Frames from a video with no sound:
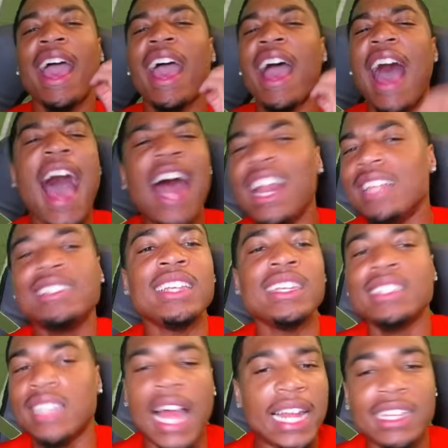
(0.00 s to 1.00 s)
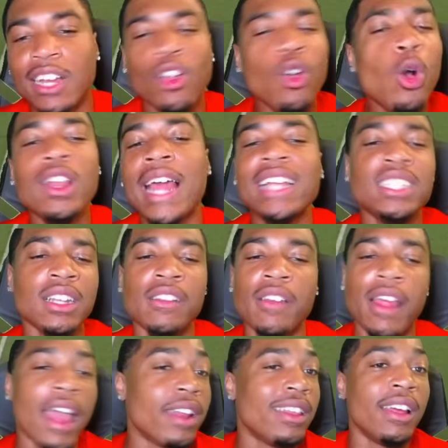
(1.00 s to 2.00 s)
I just, just like the correlation,
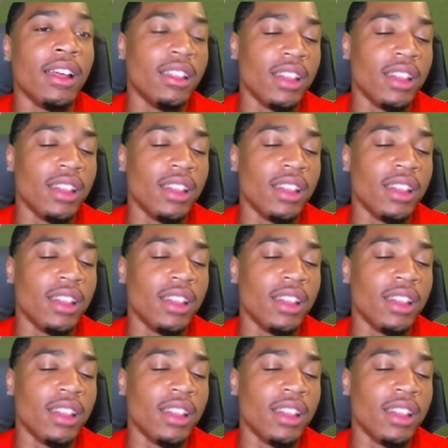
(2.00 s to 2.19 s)
uh, the